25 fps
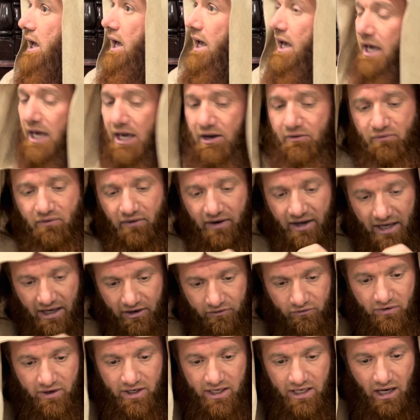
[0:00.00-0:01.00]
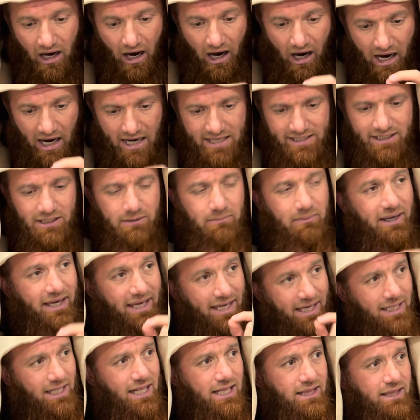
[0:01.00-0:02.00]
If he asks me
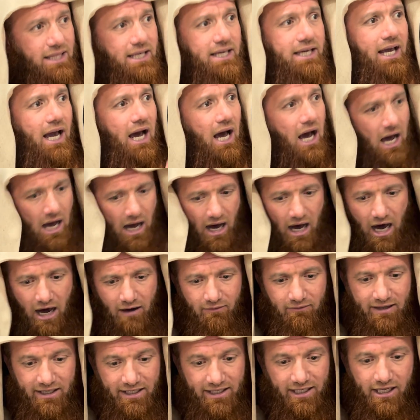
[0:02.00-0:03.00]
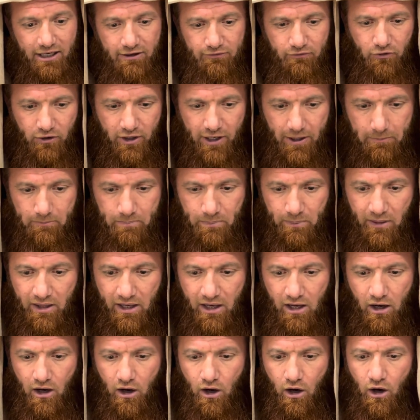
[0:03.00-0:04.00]
anything, I will give for him.
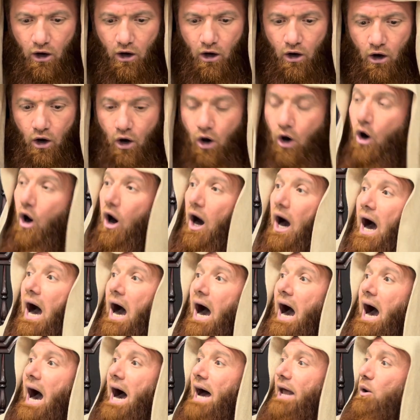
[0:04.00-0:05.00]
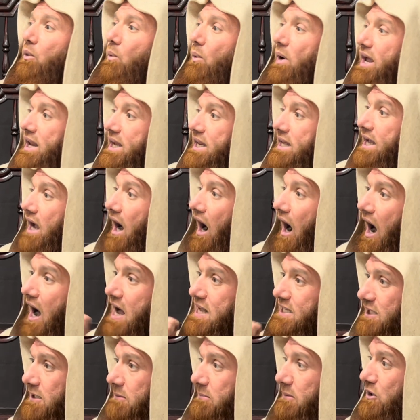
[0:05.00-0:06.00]
And when he
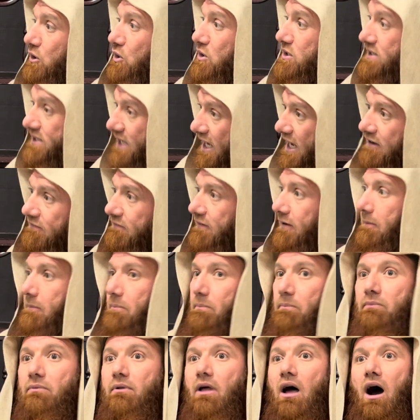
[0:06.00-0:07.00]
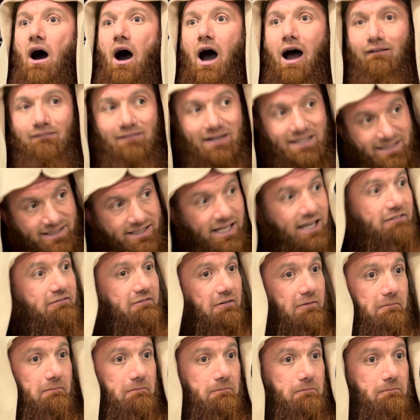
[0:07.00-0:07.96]
asks me to save him, I will save him.